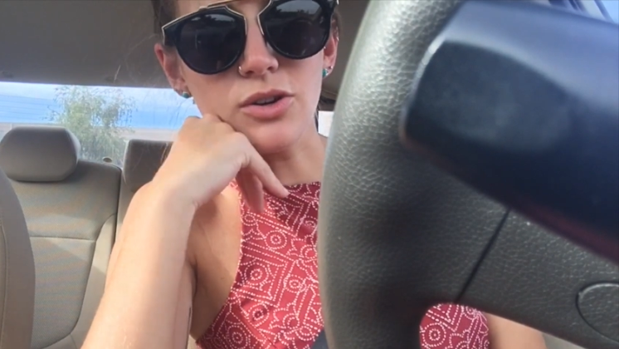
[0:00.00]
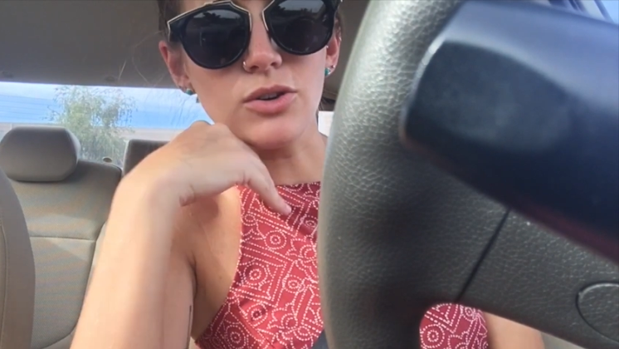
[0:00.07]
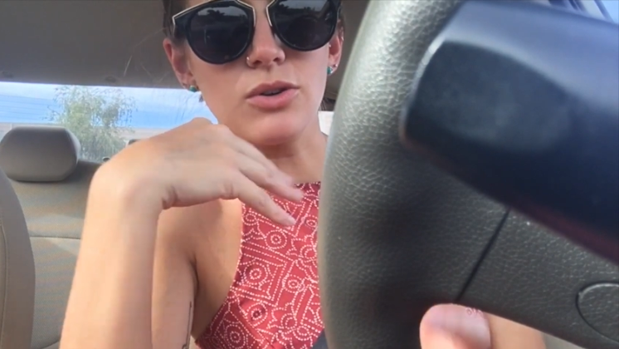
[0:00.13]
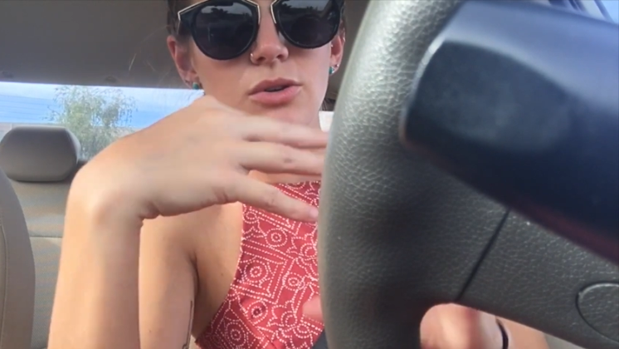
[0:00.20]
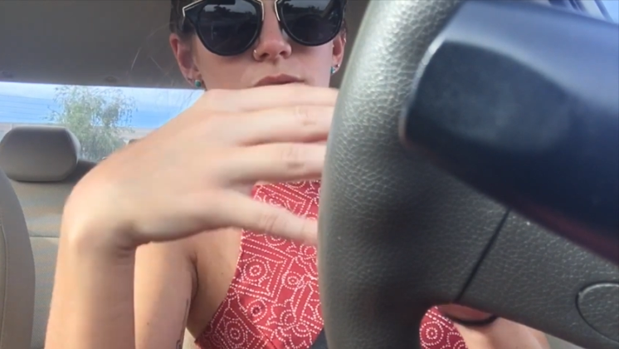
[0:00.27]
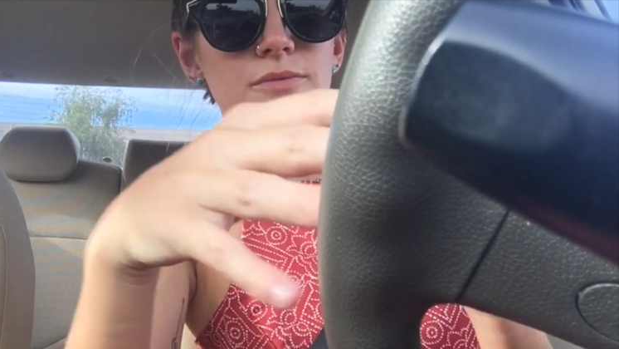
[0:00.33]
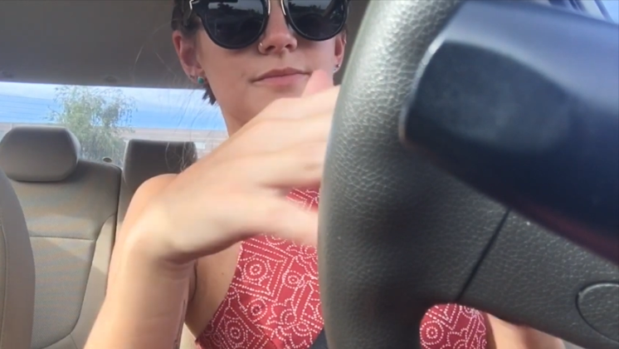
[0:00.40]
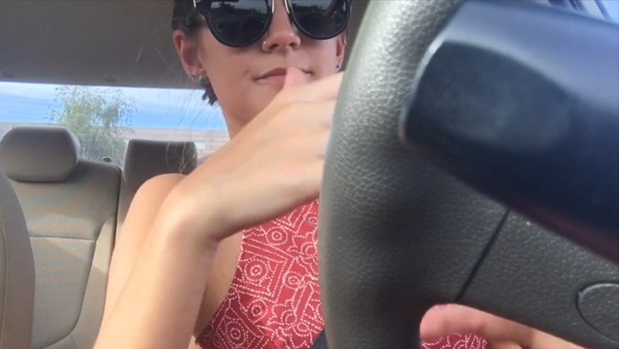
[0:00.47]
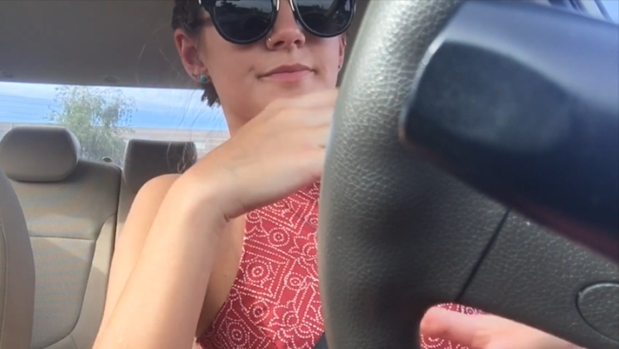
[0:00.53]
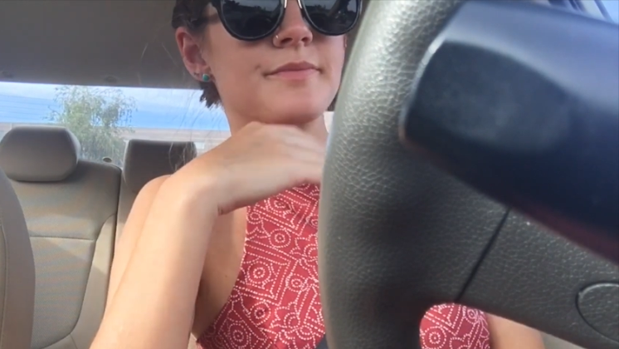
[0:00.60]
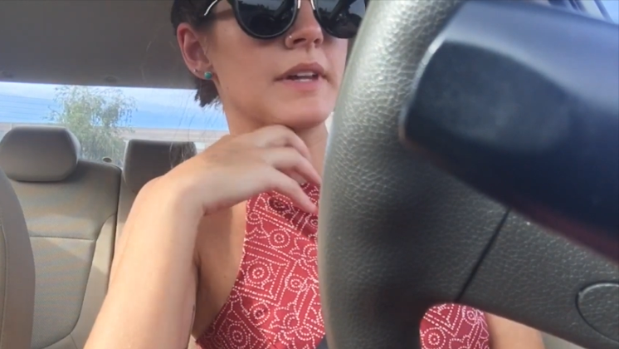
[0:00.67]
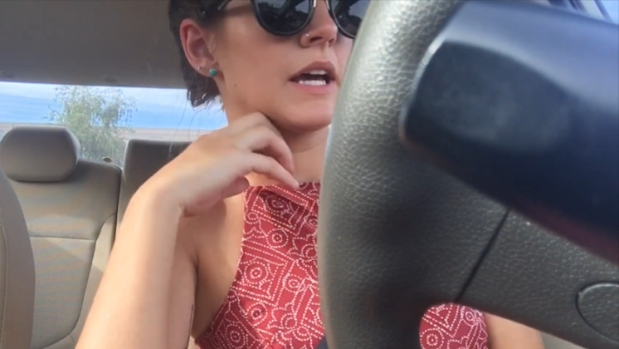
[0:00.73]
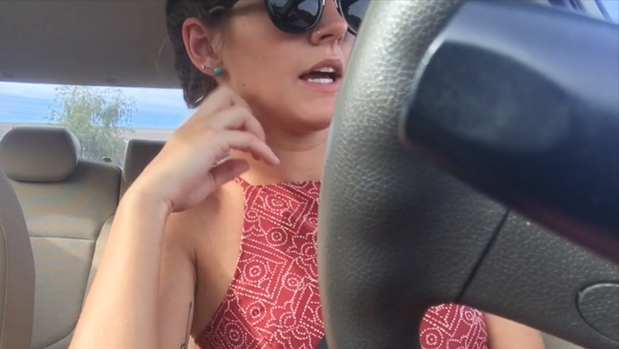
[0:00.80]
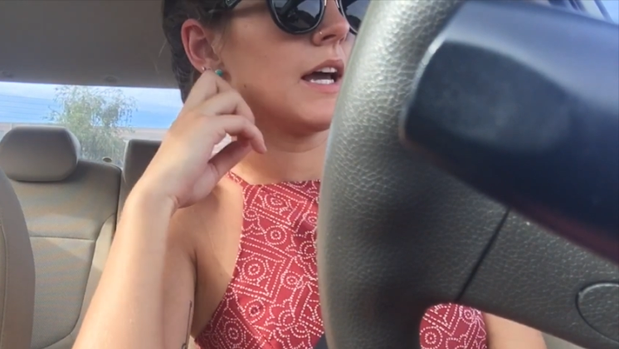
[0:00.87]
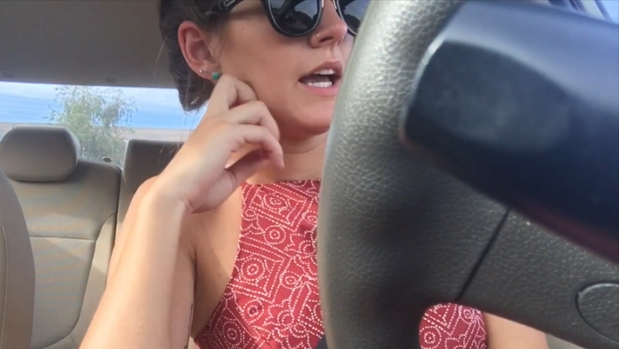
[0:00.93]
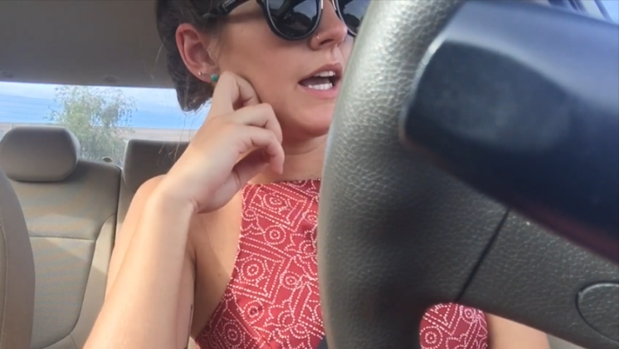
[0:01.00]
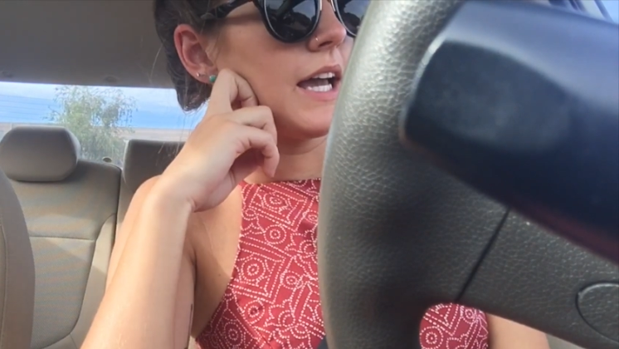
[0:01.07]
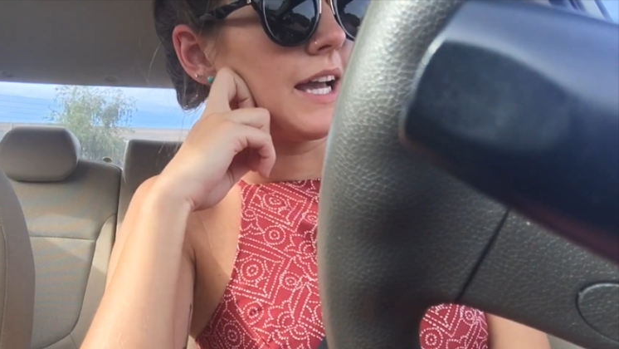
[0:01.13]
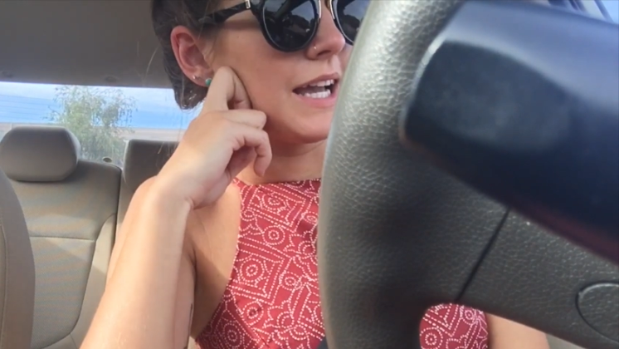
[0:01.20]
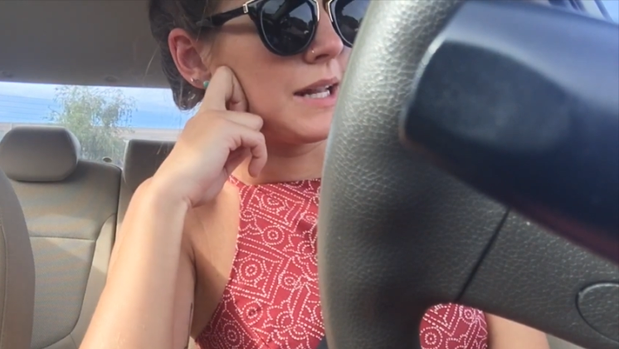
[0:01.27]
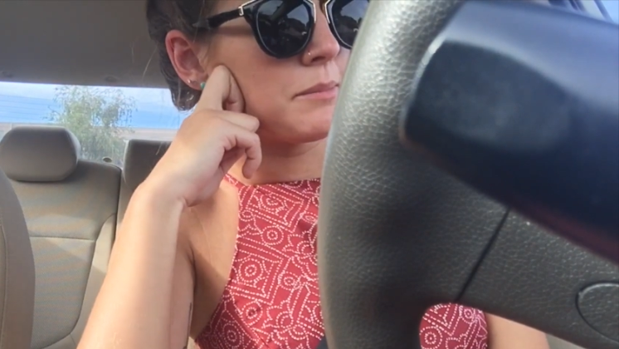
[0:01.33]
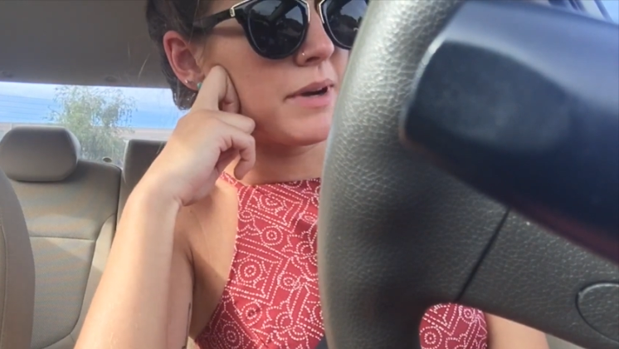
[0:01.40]
whole
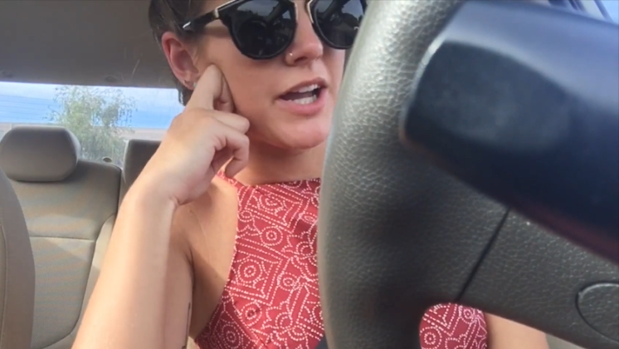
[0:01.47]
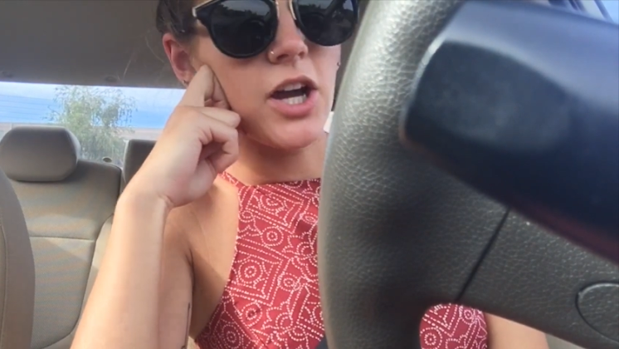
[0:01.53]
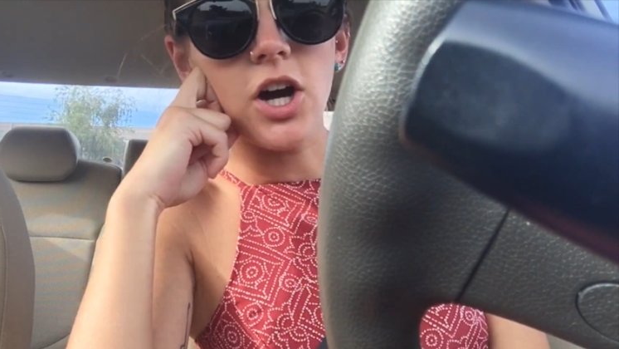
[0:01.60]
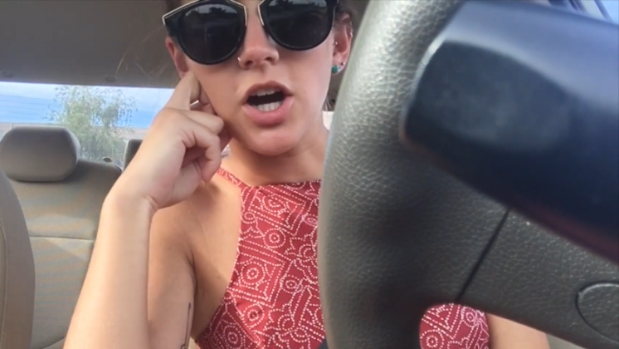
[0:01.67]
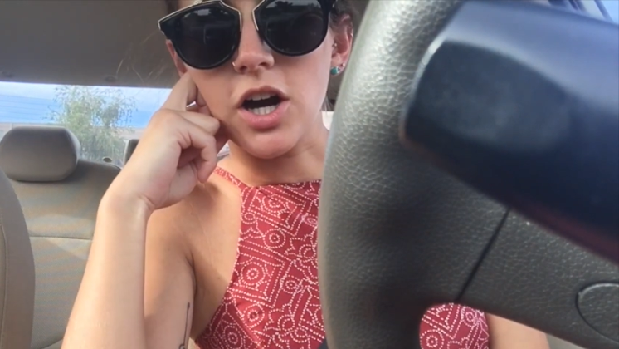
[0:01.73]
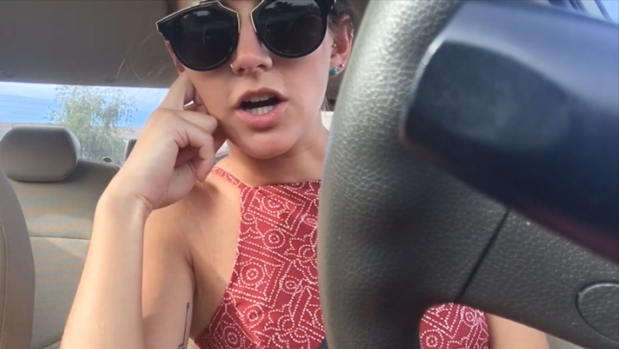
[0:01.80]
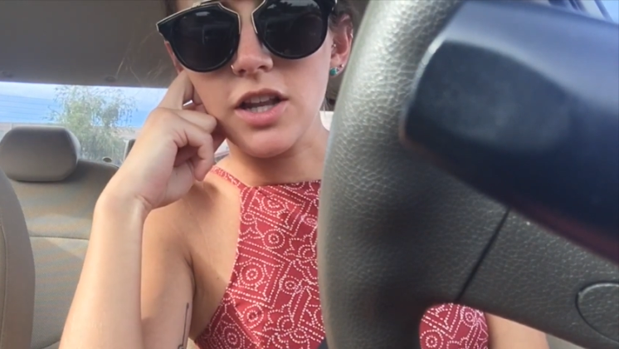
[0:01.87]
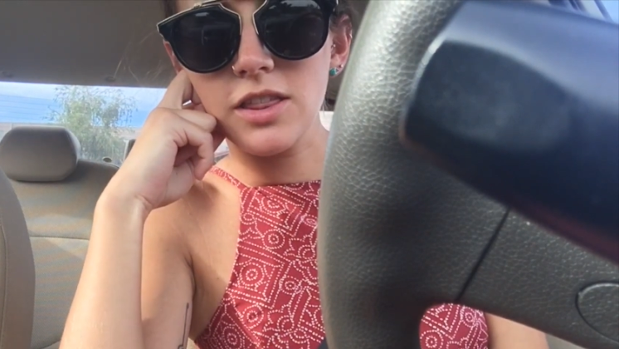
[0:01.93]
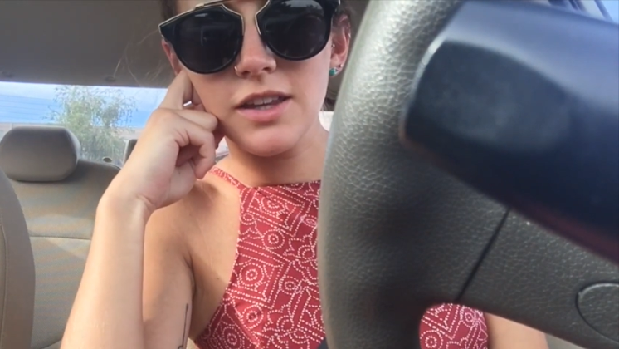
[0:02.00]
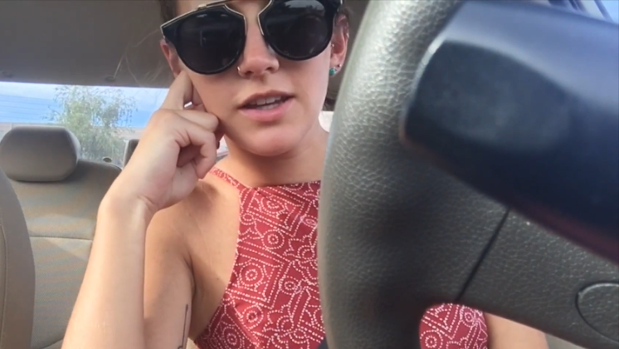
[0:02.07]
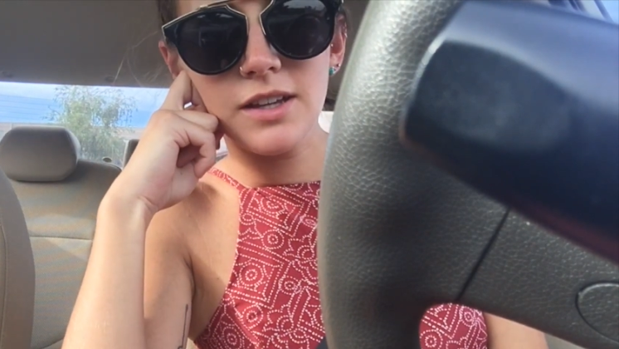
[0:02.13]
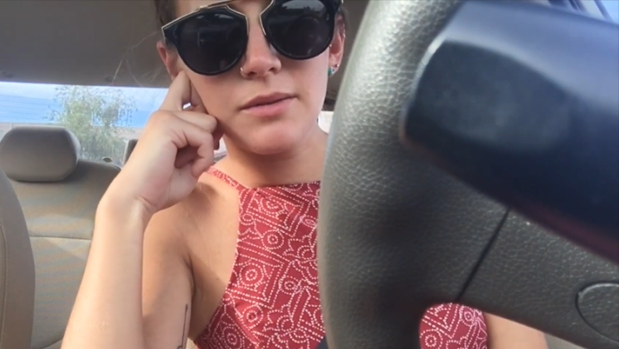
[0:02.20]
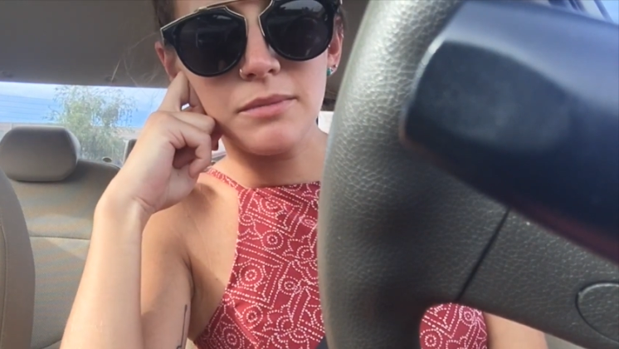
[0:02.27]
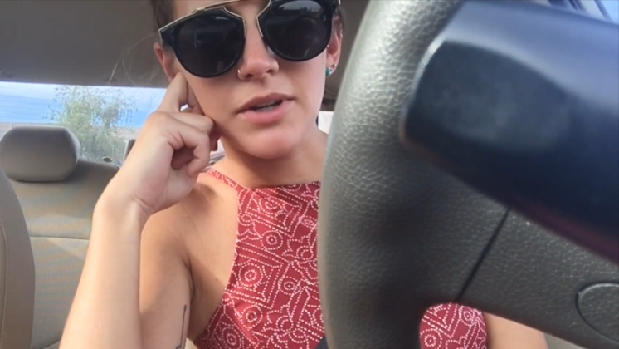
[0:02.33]
in my car thing,